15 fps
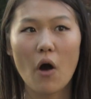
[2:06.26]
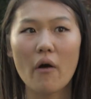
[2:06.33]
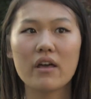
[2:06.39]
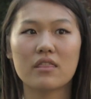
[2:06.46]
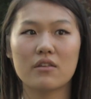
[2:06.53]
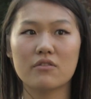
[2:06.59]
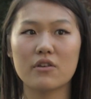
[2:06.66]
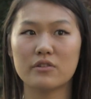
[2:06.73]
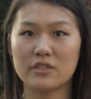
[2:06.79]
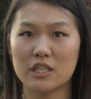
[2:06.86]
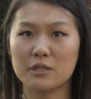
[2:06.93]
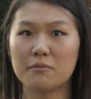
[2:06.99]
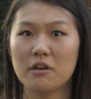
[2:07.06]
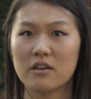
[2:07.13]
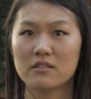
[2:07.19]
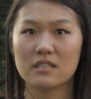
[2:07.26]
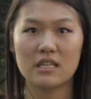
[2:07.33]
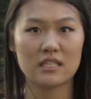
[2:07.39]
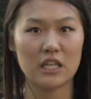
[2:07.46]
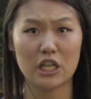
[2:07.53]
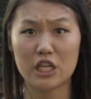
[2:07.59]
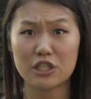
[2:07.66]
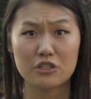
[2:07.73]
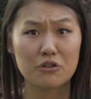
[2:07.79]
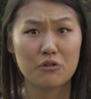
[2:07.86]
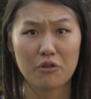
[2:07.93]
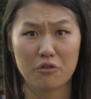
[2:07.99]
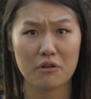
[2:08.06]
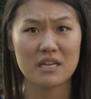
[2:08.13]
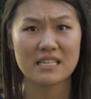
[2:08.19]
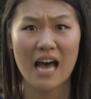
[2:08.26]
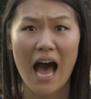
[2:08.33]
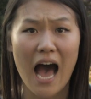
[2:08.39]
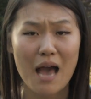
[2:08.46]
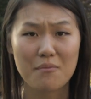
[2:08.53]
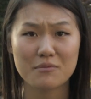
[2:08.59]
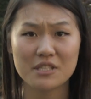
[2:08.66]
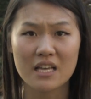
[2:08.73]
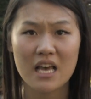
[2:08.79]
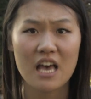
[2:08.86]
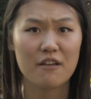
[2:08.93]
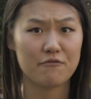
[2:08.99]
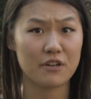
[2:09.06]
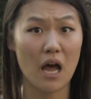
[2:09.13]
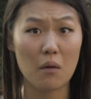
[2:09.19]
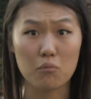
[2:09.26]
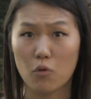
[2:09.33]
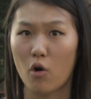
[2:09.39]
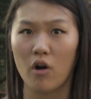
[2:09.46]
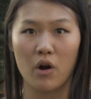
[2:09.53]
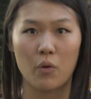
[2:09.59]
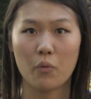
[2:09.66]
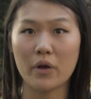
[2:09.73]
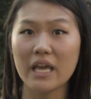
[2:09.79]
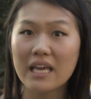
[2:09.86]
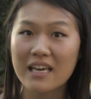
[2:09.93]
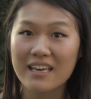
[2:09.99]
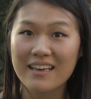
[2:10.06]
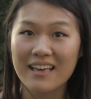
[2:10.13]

going through those experiences at least two or three times, if not more a week,